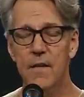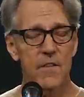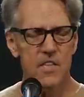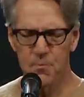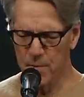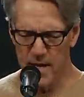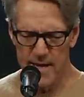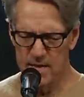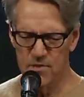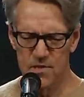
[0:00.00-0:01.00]
in this
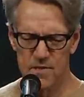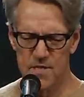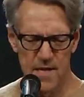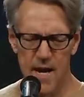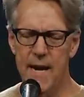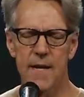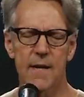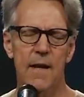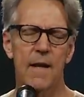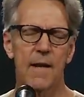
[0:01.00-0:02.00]
place tonight
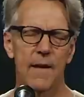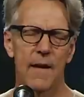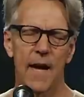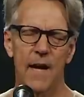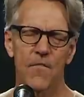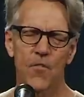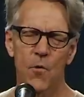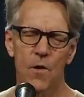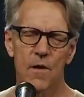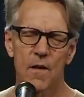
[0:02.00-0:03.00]
and
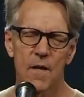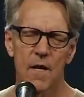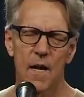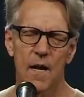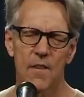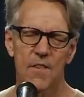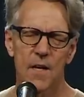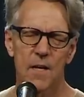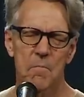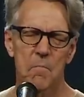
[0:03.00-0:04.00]
for uh,
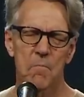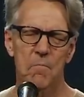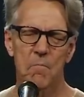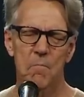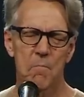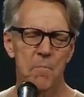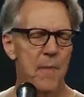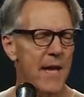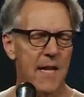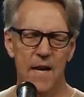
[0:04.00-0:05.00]
the
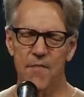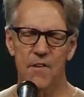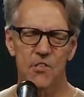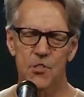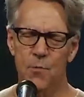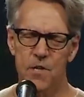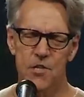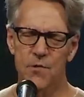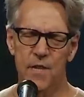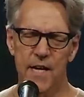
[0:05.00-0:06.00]
many others who are
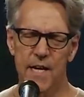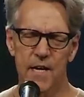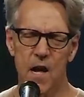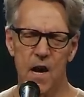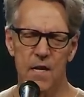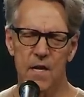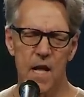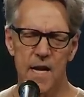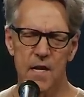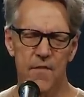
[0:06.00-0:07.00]
tuning in
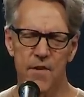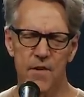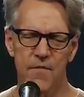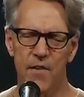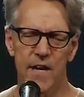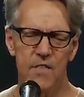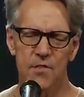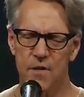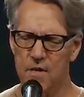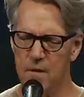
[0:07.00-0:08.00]
online on their
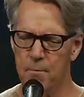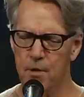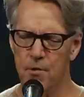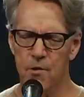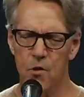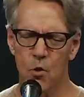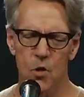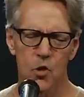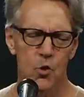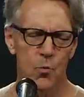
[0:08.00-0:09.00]
device, on the computer,
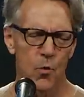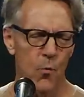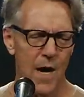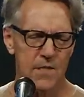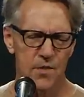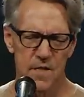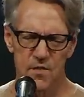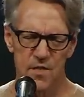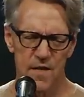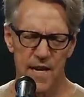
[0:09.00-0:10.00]
or who will watch
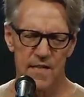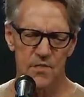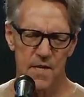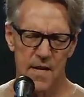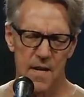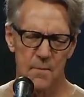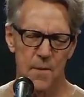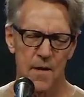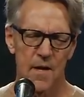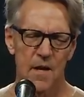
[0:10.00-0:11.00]
this in days to
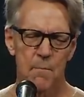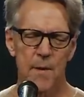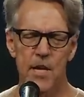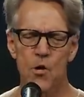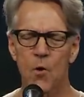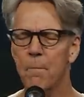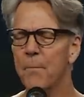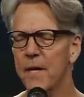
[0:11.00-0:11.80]
come. May your